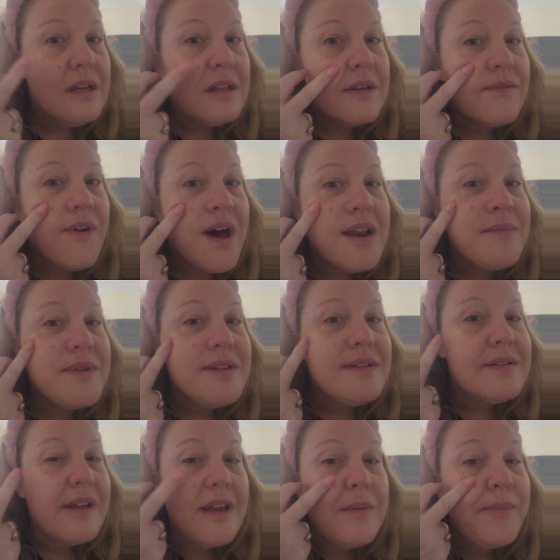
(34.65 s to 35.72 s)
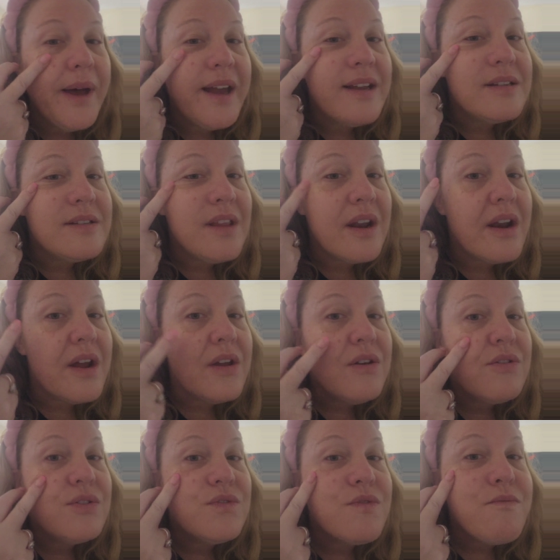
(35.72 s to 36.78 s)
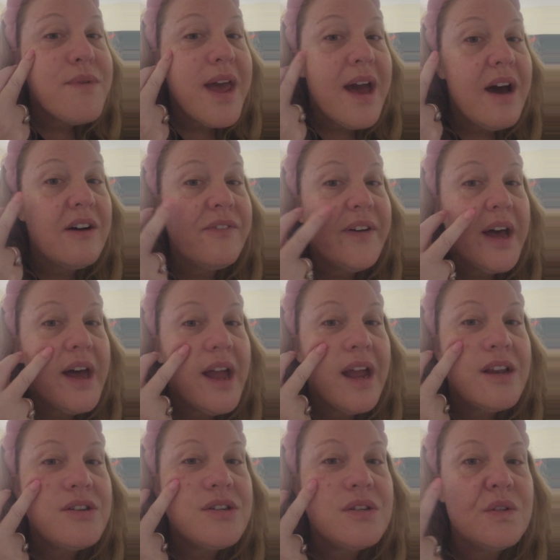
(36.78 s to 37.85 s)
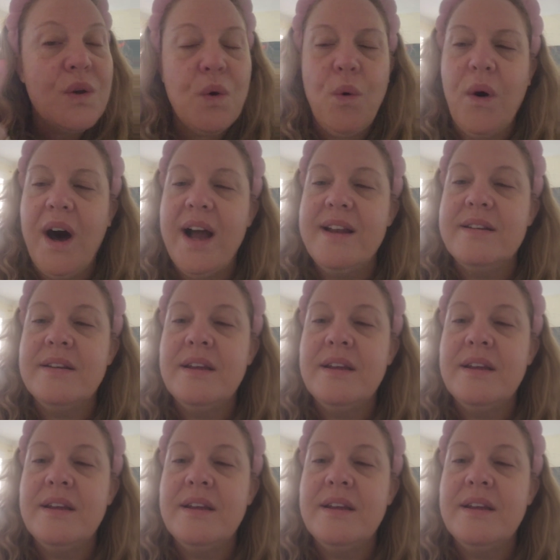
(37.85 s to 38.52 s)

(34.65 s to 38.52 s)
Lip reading: the vitamin C paste that I use from Alpha H has quite